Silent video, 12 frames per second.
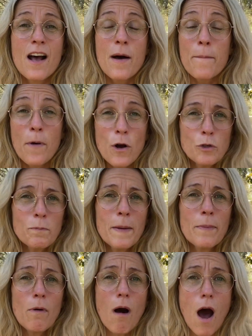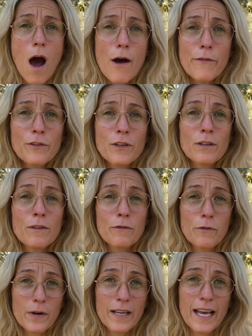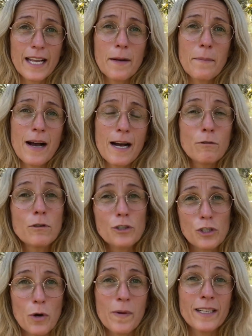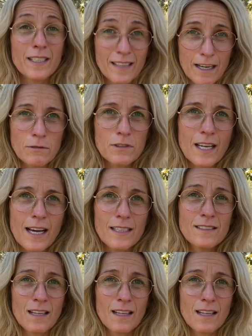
most people often forget about showing the downsides,